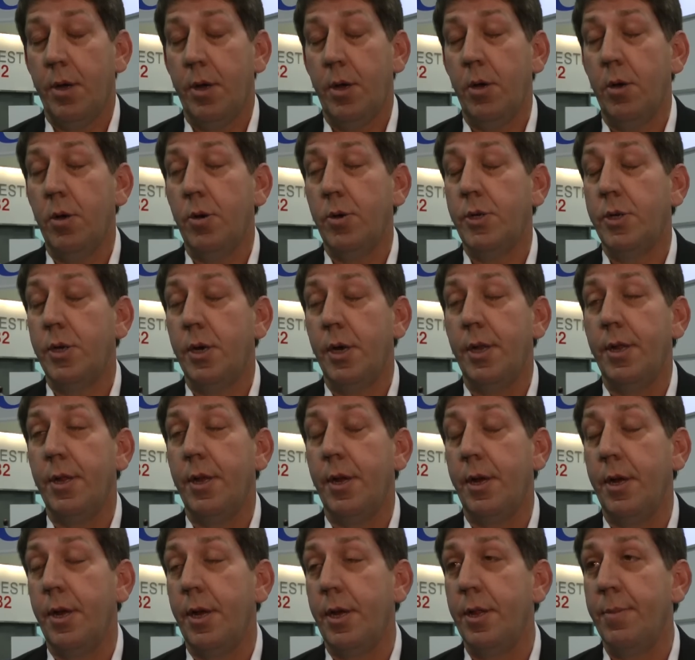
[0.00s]
Huge
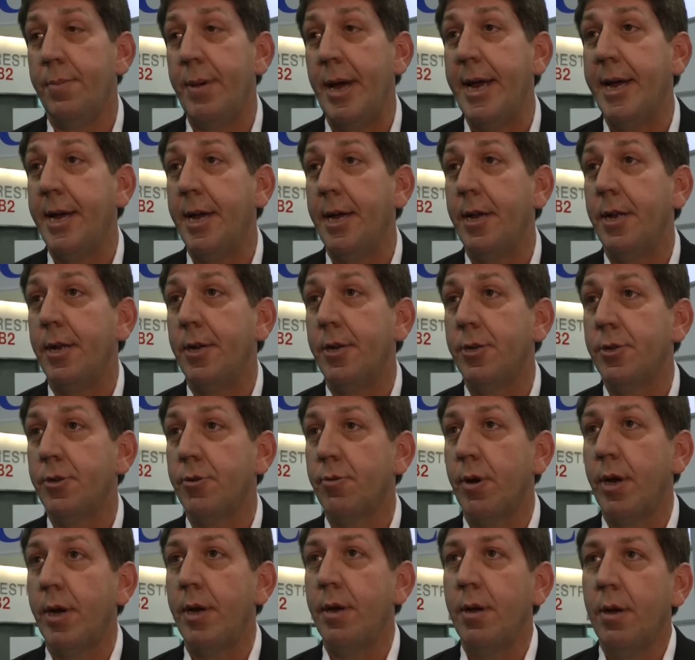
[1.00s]
in the banking
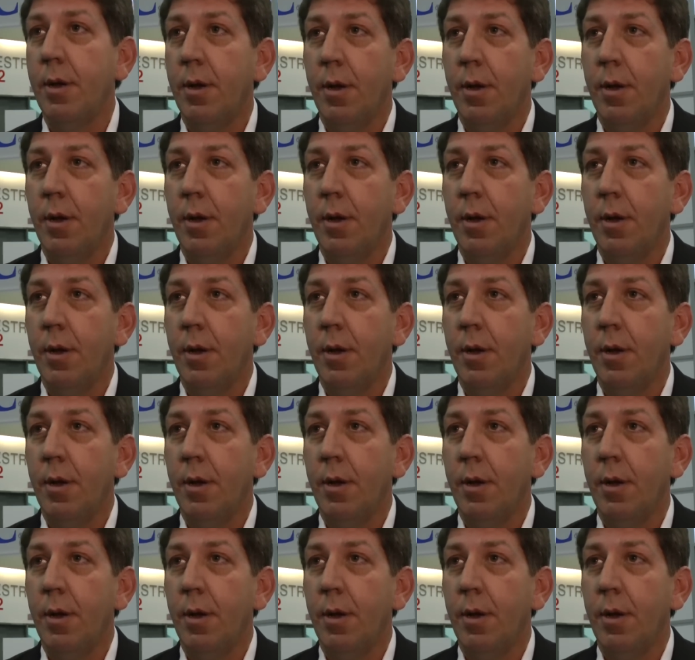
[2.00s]
industry.